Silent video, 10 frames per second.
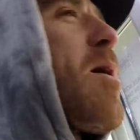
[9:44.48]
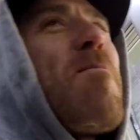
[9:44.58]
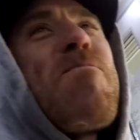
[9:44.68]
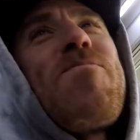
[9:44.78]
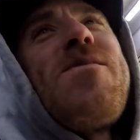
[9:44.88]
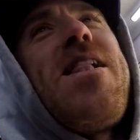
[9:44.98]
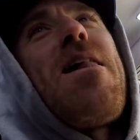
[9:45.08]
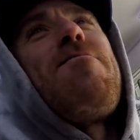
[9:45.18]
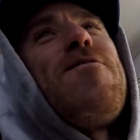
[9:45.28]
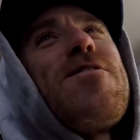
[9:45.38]

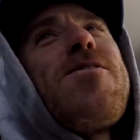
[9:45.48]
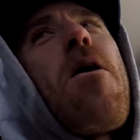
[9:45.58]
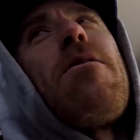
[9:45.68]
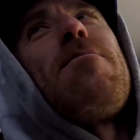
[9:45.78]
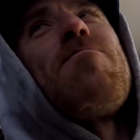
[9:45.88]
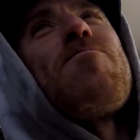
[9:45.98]
Oh, thanks, Taz.